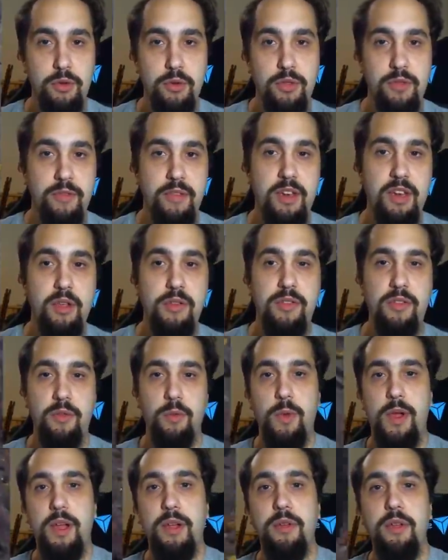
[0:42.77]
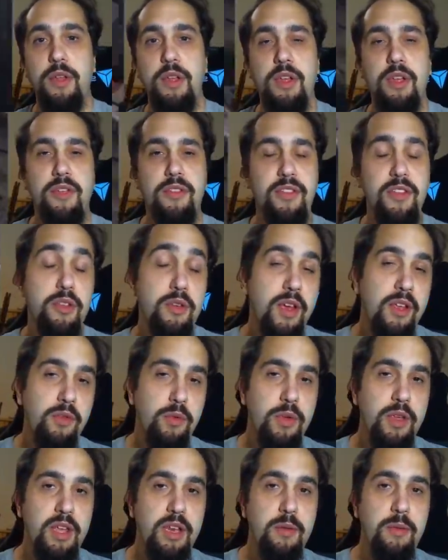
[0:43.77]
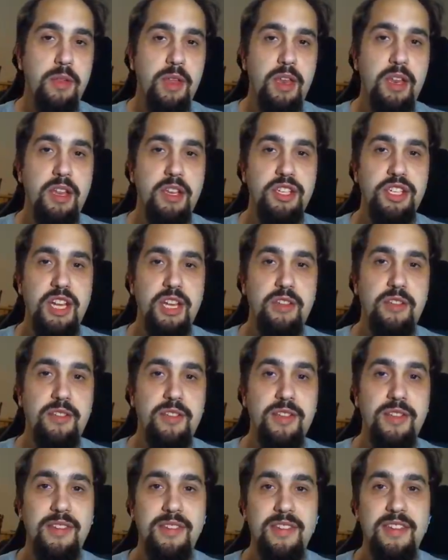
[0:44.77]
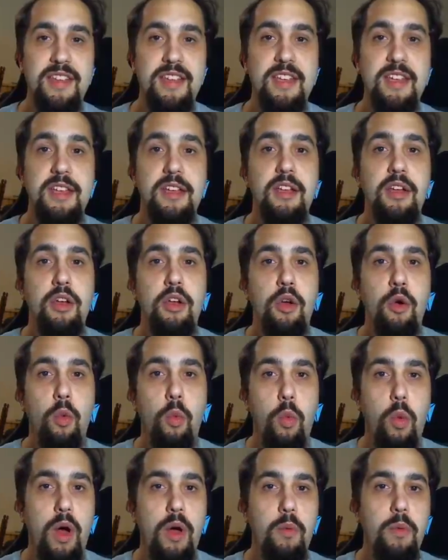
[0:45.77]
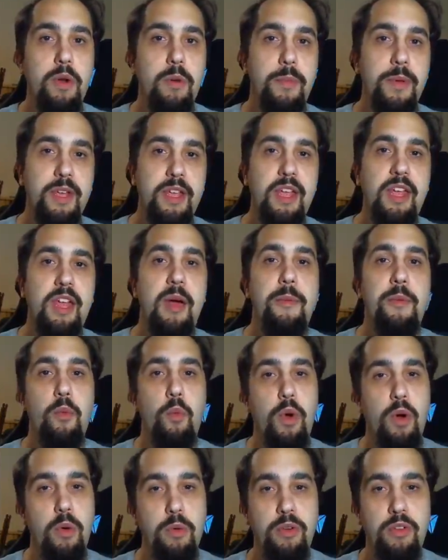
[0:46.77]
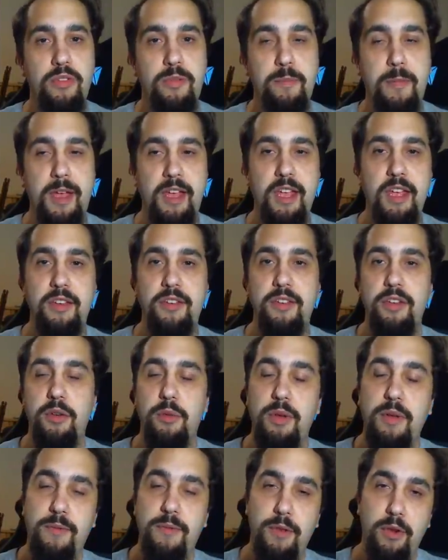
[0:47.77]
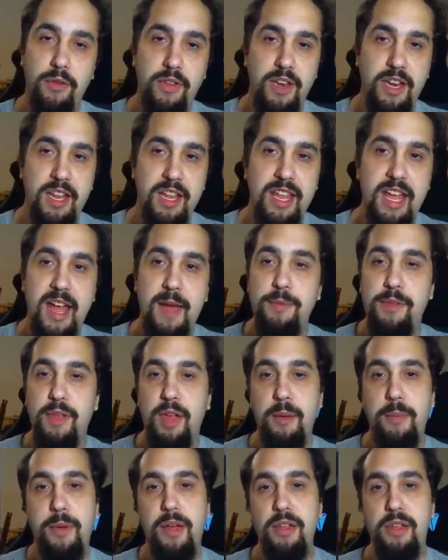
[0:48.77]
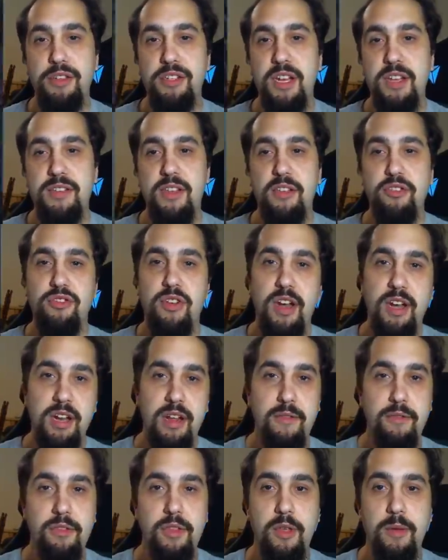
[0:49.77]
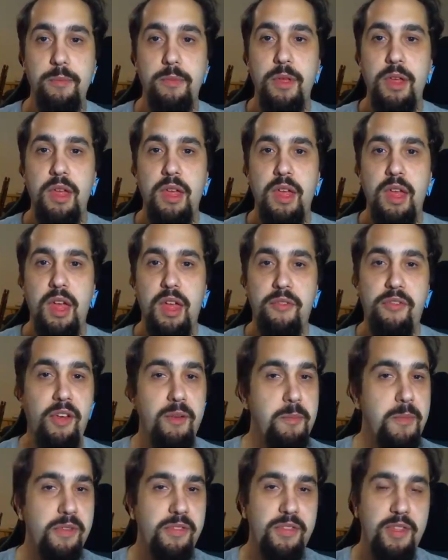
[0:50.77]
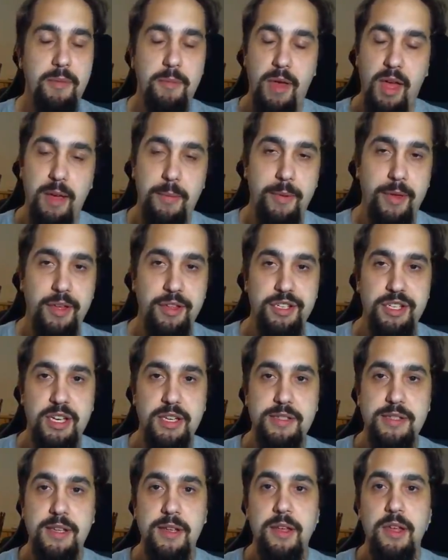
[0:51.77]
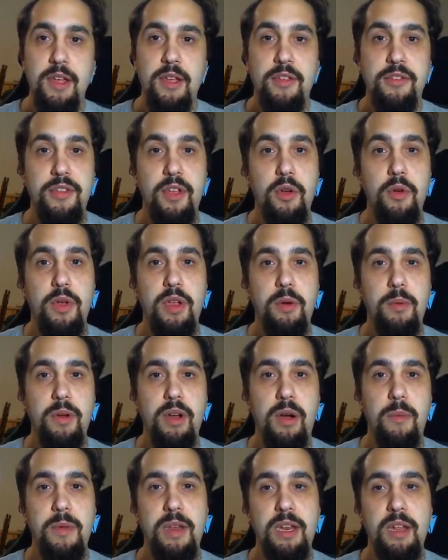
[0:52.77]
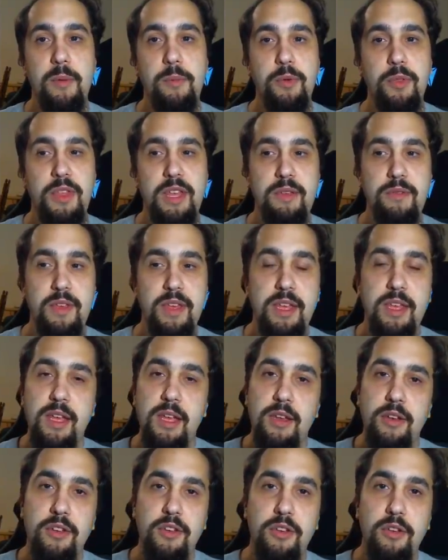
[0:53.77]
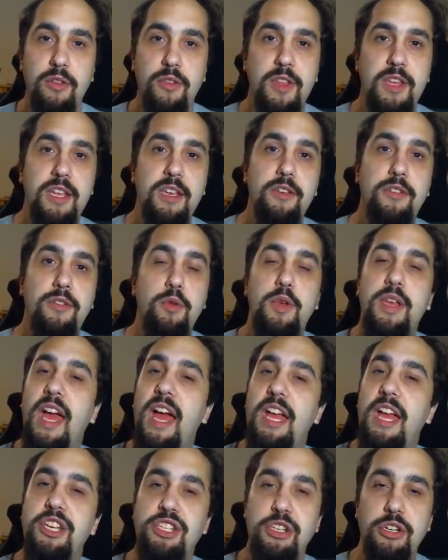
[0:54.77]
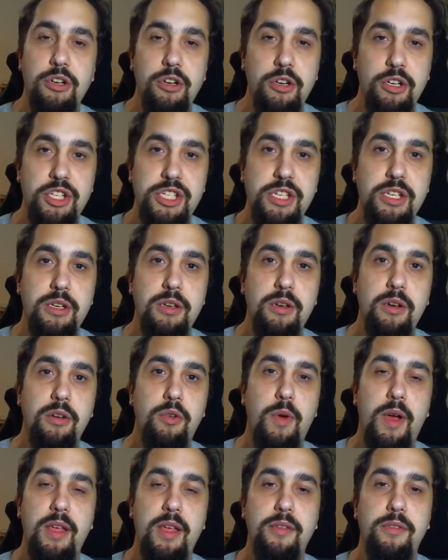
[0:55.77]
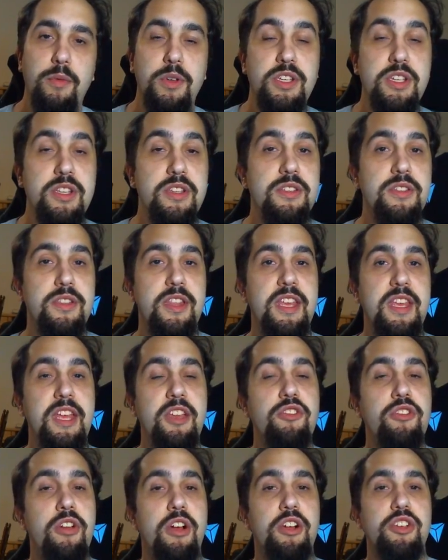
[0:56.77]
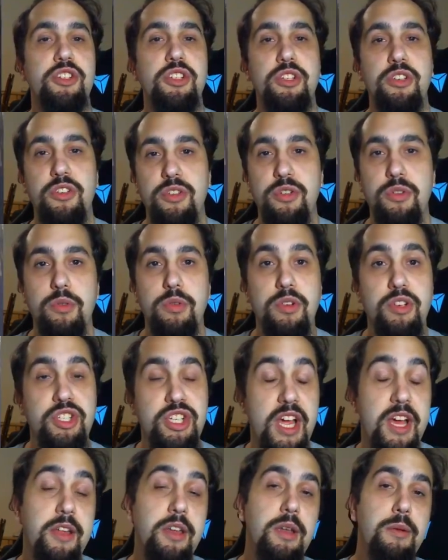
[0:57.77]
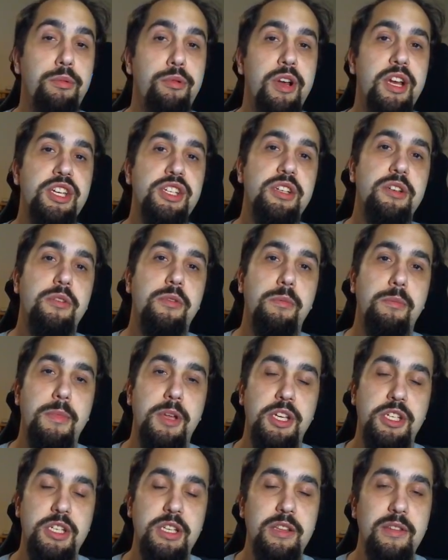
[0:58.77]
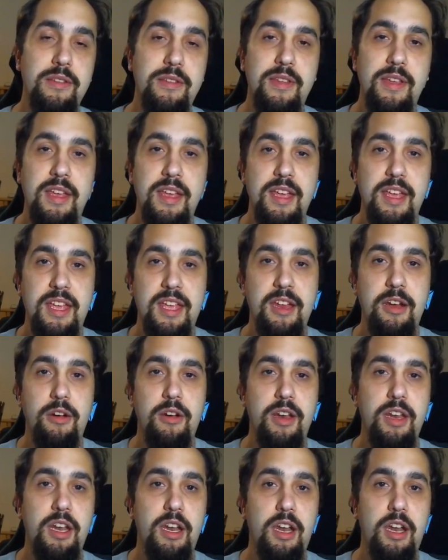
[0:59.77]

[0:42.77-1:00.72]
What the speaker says: the videos as well, so you guys will get a chance to see what we're picking up and what we're speccing into. If there's any gaps, I apologize. I'll try to cover them. If I miss them, I apologize. So here we are meeting up with Evie to do the To Catch an Urchin quest, which is the introduction to child liberation missions here in